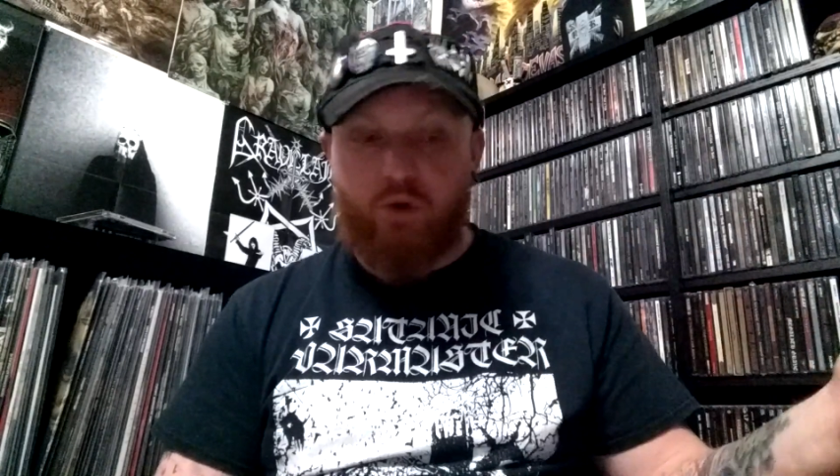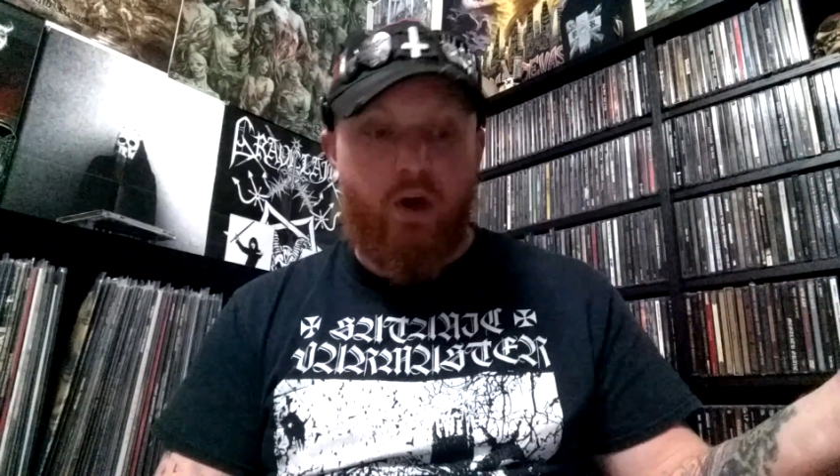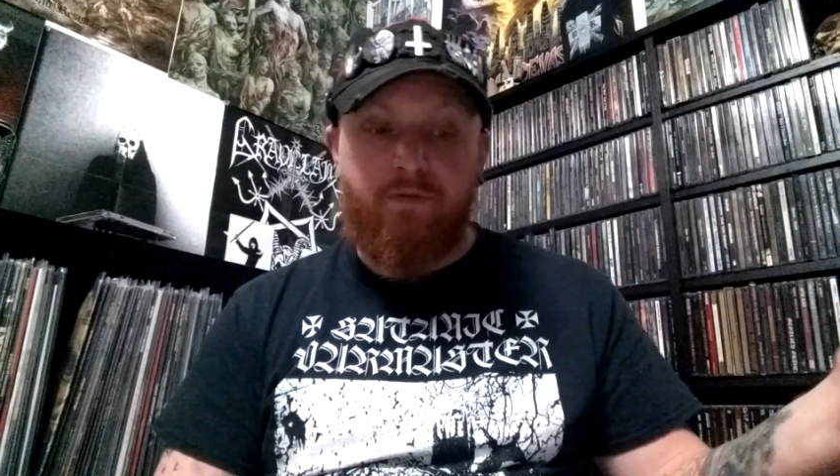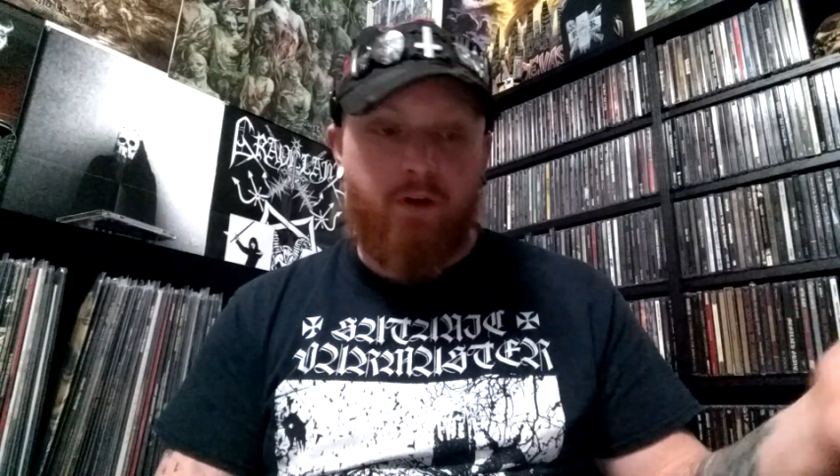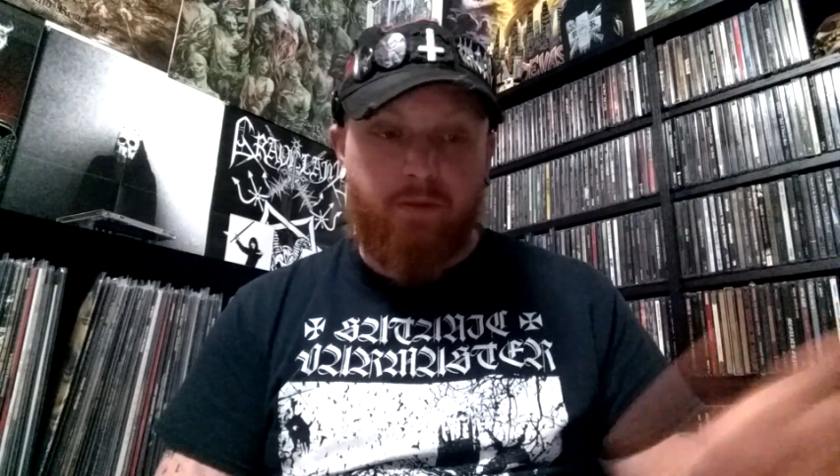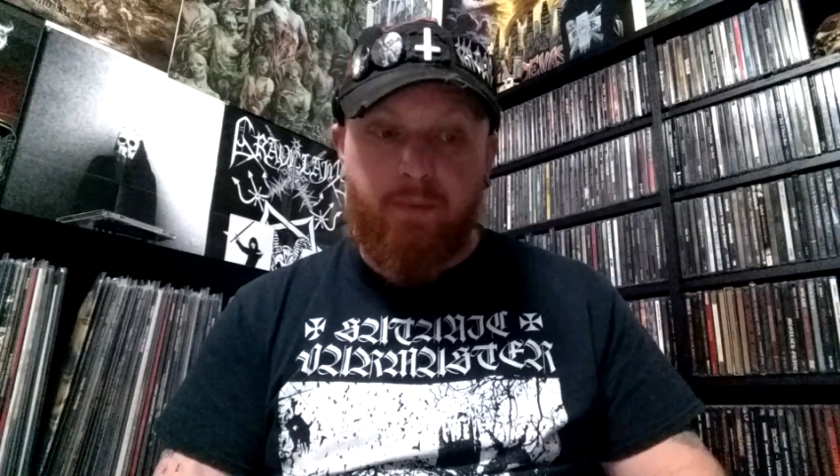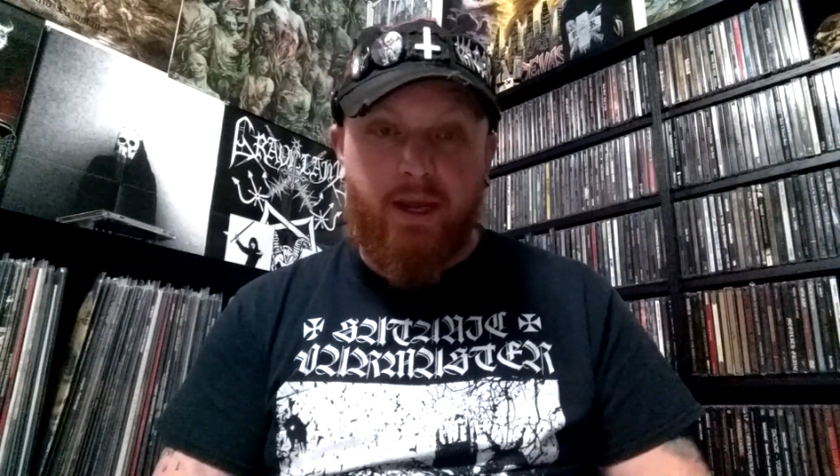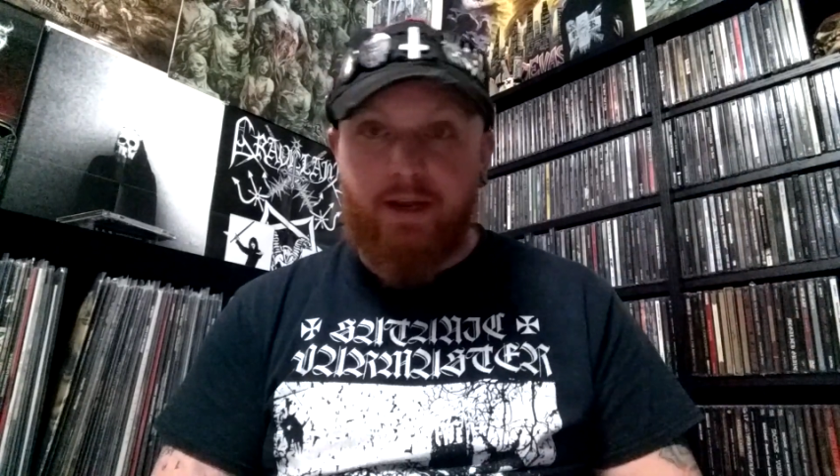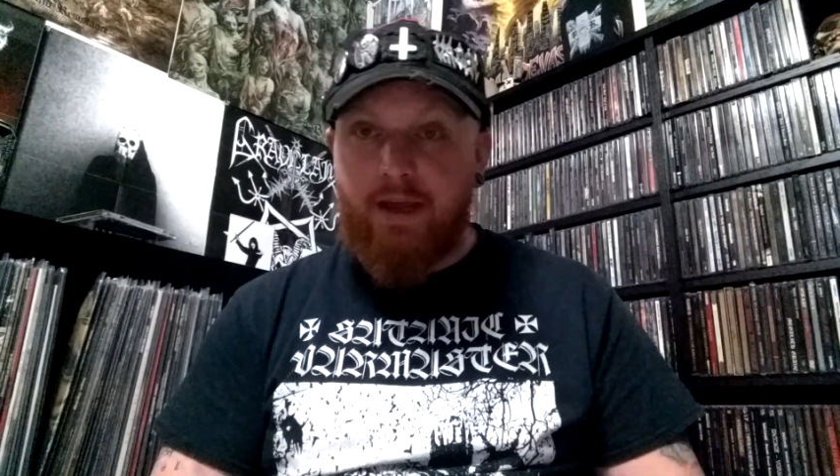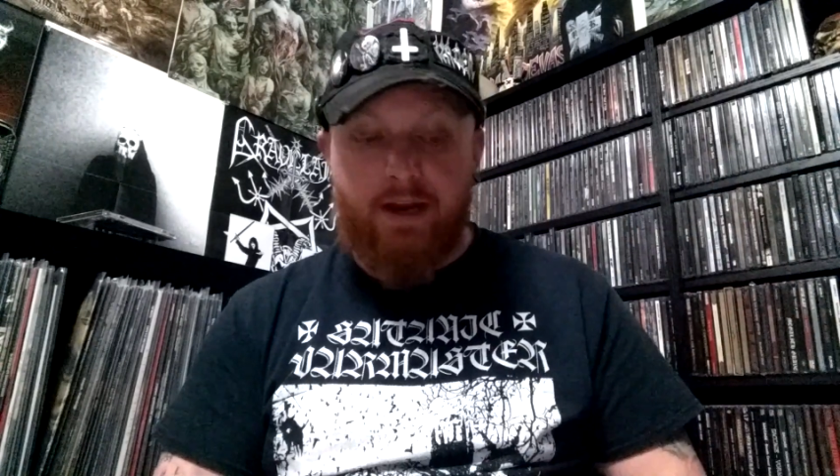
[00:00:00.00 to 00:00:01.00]
Great fucking
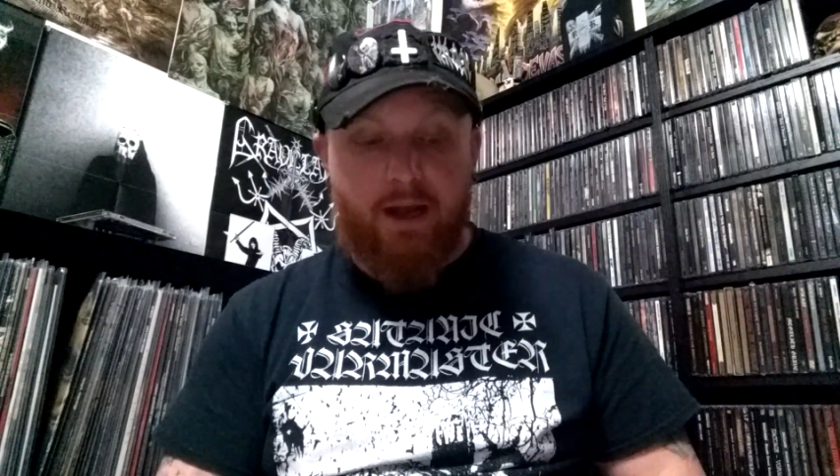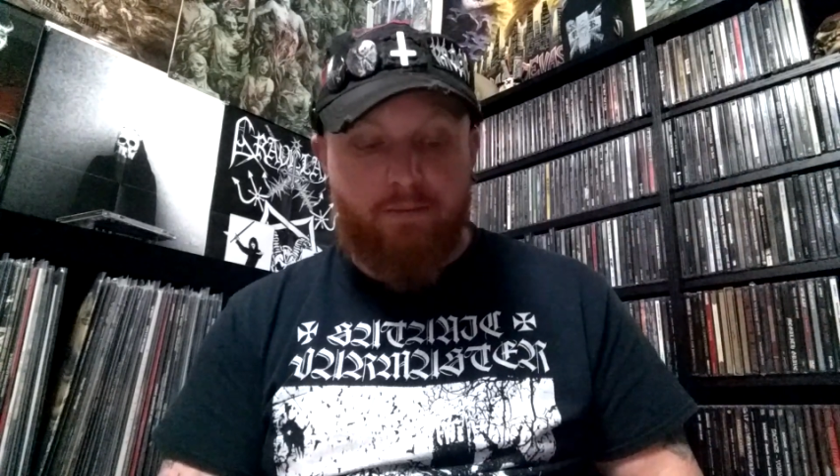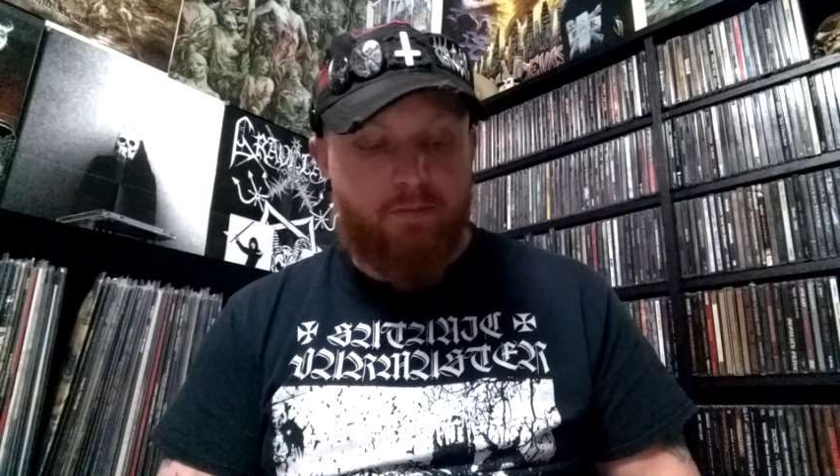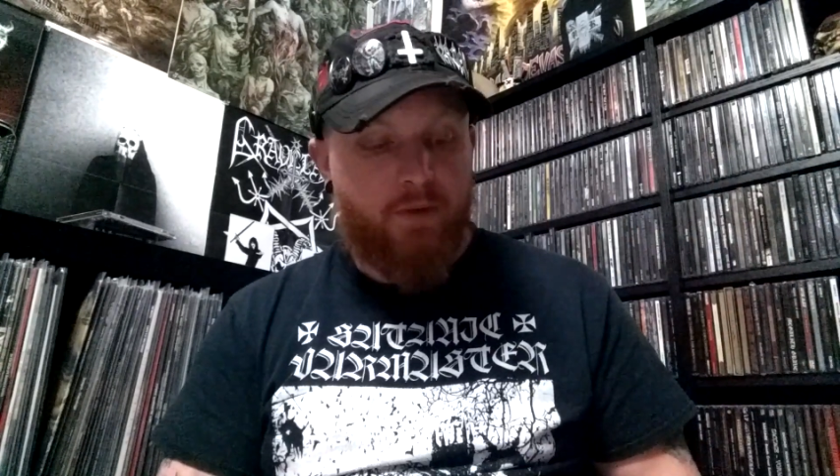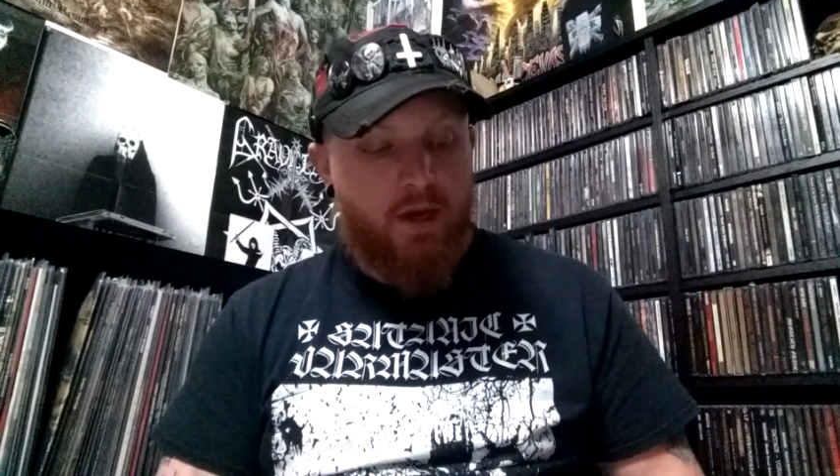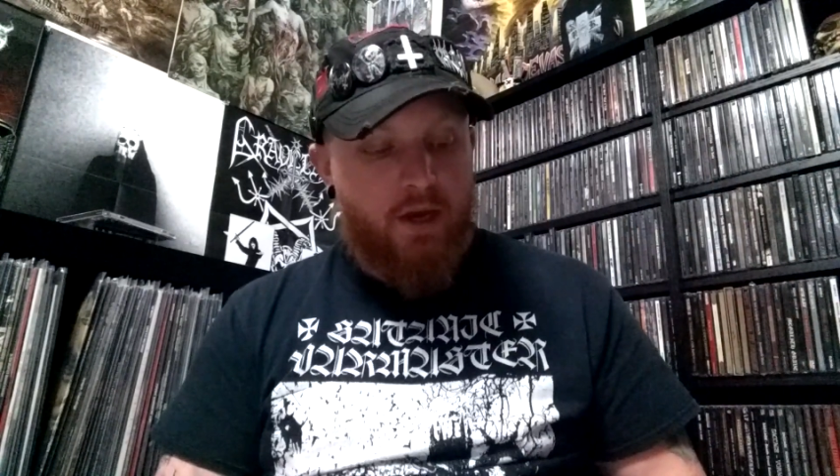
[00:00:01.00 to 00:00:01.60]
band and album.